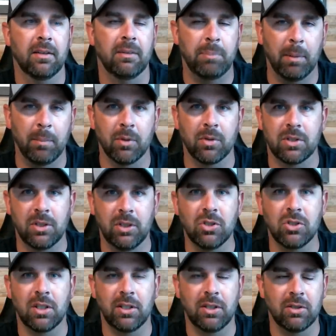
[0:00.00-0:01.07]
people
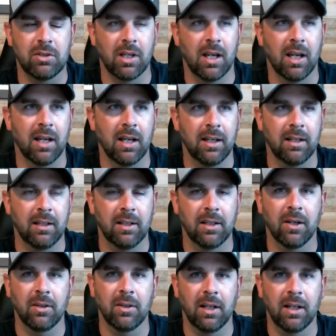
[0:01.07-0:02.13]
usually you say, you
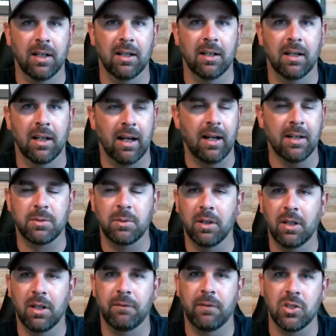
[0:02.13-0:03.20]
know, you hear, ah, oh, it's really
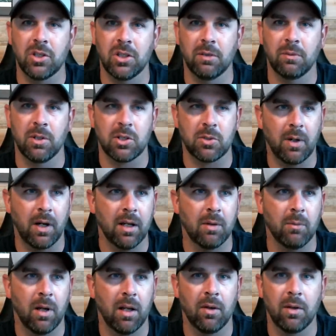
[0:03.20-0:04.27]
good fishing when it's raining.
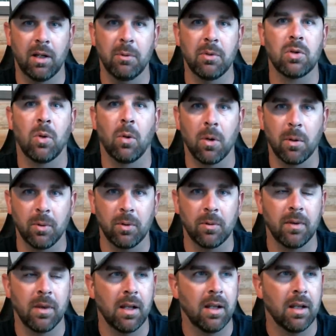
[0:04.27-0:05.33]
Well, it was horrible.
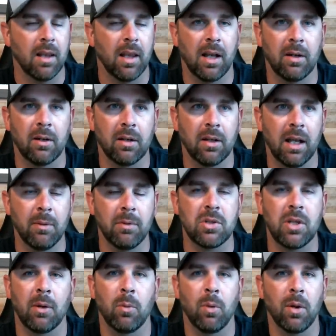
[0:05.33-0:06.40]
Like it was
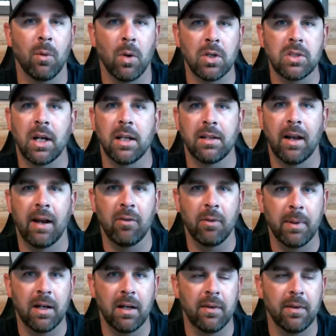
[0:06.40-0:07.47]
like one of the worst days I've ever
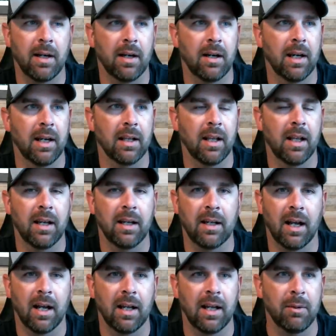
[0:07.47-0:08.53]
been on there, and like
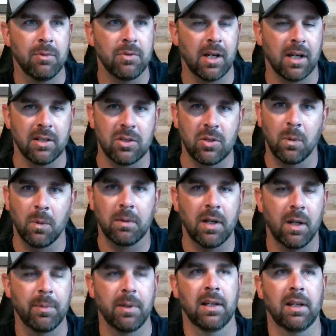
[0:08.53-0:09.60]
it was like a storm
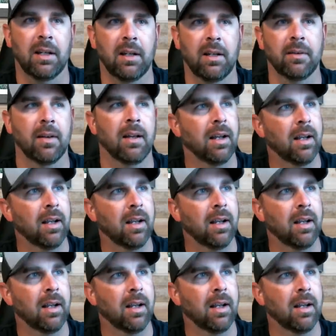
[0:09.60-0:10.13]
coming in, and